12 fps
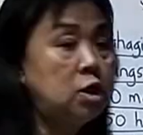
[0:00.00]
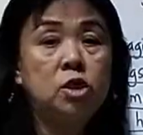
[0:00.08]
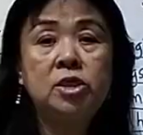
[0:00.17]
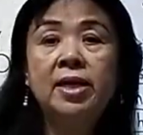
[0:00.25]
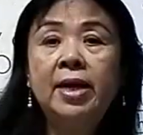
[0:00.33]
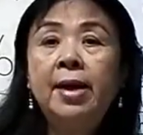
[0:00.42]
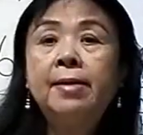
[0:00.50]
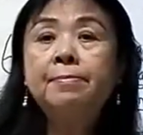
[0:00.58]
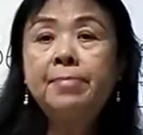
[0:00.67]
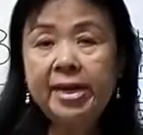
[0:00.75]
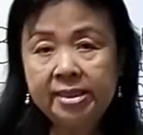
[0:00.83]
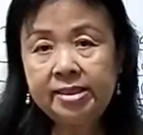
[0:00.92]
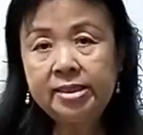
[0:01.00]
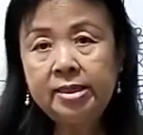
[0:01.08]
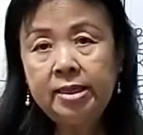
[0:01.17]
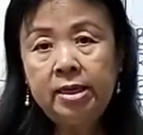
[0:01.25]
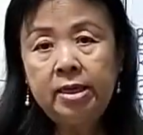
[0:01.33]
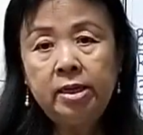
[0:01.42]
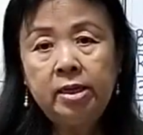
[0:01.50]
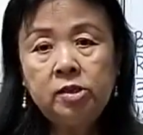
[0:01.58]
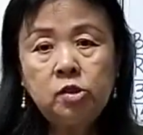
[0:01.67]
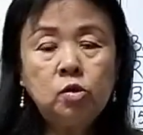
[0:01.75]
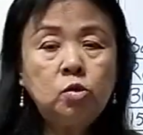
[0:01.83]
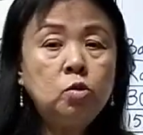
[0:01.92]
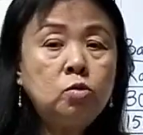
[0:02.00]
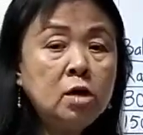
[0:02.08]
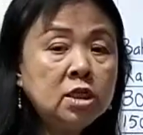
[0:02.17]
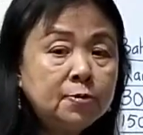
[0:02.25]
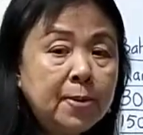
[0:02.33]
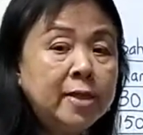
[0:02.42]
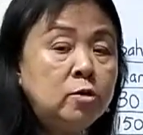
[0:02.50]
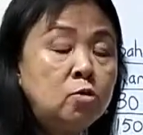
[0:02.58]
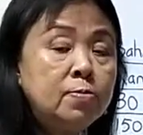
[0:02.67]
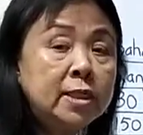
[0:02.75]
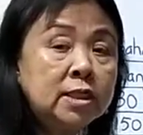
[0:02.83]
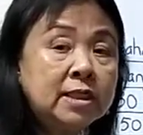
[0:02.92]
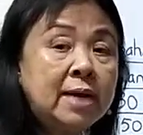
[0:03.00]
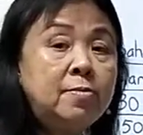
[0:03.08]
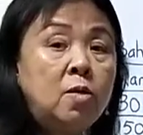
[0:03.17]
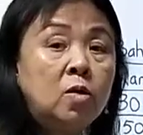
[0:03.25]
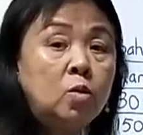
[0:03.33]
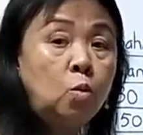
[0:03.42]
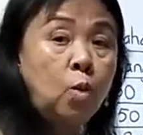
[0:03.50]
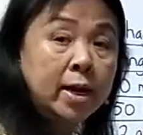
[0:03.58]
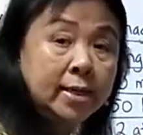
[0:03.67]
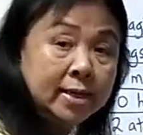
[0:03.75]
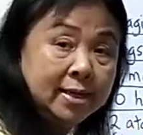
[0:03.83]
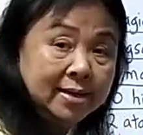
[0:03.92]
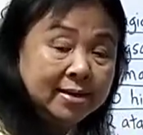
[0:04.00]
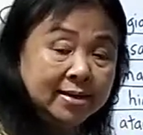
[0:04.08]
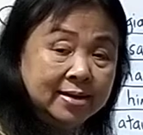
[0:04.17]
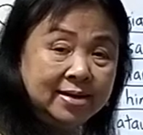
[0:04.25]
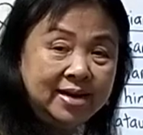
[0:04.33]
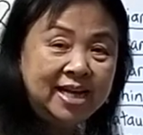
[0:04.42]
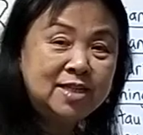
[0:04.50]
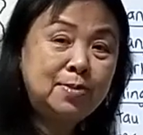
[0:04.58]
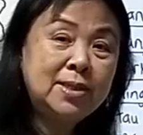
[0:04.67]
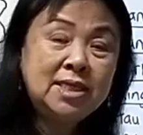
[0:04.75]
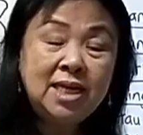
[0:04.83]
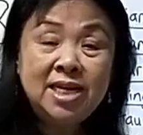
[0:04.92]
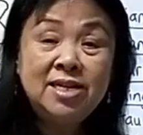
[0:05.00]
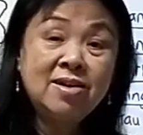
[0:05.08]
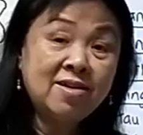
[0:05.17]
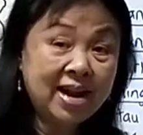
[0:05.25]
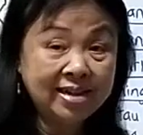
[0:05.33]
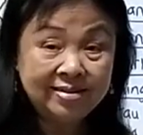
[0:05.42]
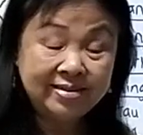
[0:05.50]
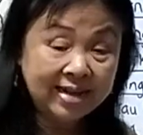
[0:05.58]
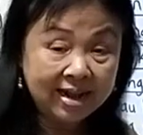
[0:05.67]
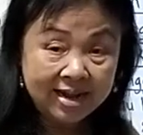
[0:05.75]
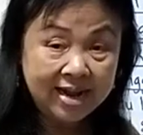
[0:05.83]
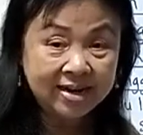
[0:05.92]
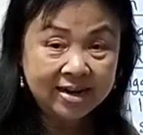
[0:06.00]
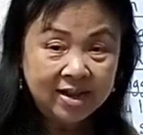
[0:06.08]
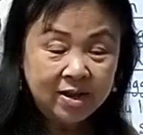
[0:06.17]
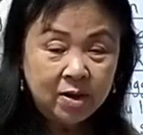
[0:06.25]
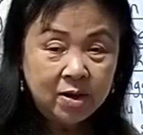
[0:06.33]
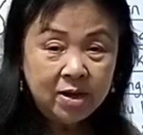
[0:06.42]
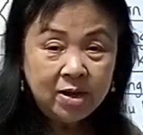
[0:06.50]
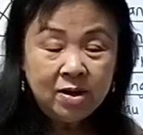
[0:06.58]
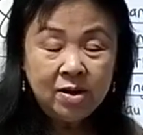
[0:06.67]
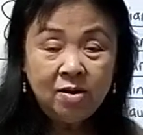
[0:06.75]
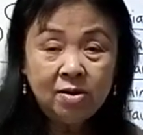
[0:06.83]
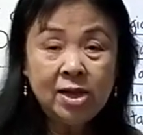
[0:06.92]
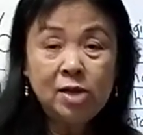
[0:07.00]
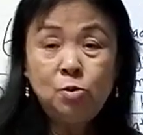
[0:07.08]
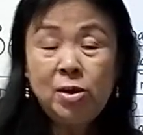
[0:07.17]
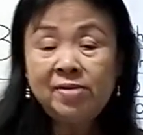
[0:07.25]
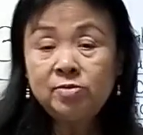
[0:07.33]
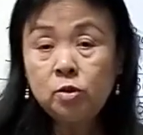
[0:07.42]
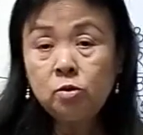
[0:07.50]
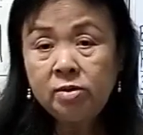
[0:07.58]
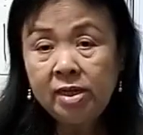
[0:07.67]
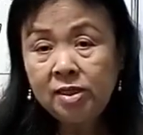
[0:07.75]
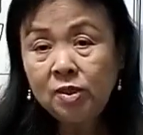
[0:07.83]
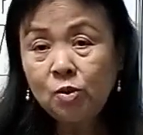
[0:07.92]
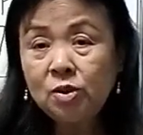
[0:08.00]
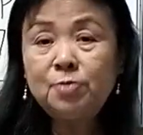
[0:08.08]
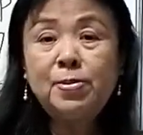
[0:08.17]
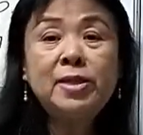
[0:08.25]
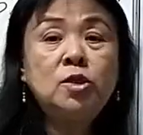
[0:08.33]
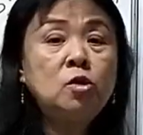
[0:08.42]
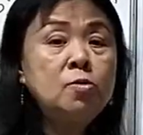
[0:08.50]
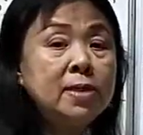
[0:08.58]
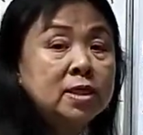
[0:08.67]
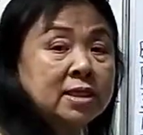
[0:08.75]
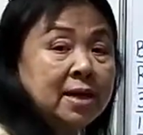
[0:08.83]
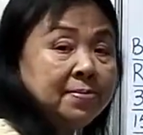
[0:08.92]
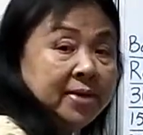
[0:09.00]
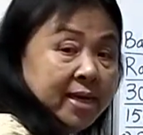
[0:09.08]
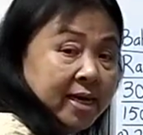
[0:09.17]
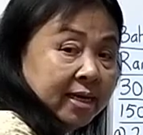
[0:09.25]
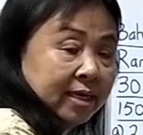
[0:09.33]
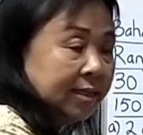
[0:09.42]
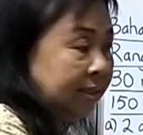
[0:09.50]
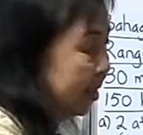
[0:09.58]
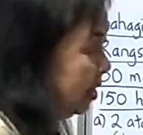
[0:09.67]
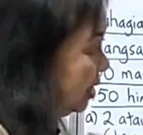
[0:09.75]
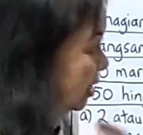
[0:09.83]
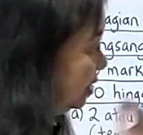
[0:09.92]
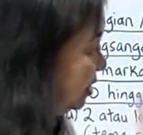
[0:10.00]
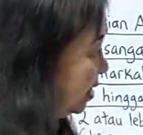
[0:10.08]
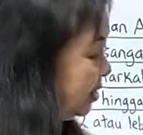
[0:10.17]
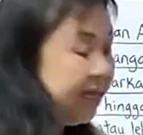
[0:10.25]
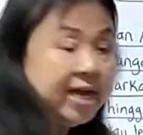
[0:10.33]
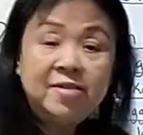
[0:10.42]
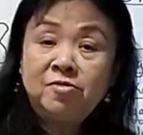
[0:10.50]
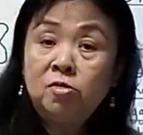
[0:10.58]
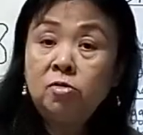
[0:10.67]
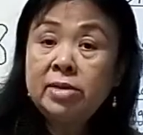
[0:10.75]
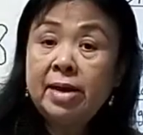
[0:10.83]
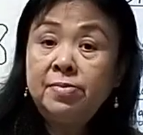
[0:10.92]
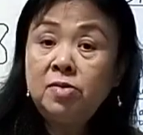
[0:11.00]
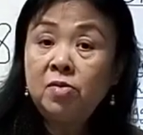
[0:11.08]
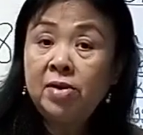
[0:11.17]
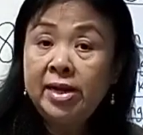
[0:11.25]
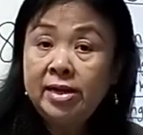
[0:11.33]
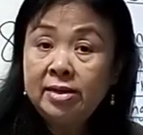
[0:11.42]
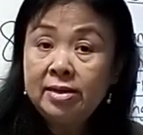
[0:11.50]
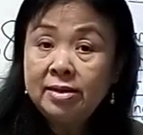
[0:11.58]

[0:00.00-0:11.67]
each part. So do not spend too much time on one, especially the rangsangan. Okay, we have students who spend so much time here that they have no time to write